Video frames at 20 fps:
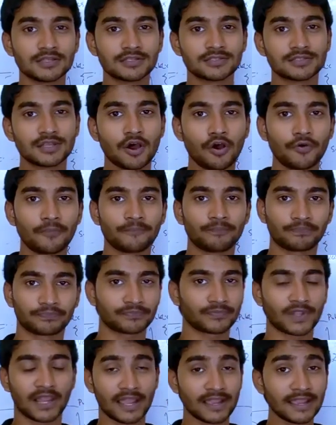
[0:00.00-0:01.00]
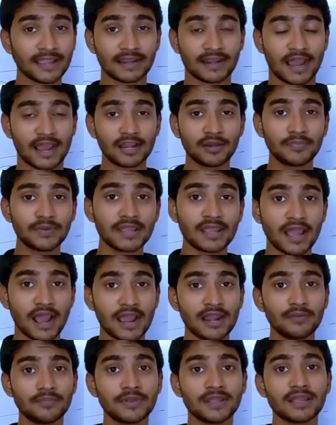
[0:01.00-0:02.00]
So again,
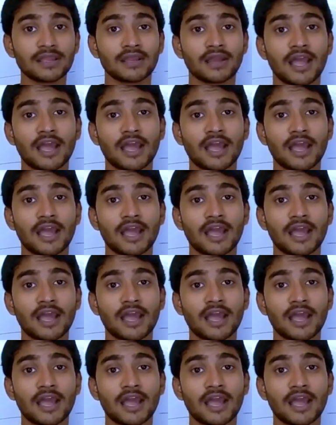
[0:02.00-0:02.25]
I'll be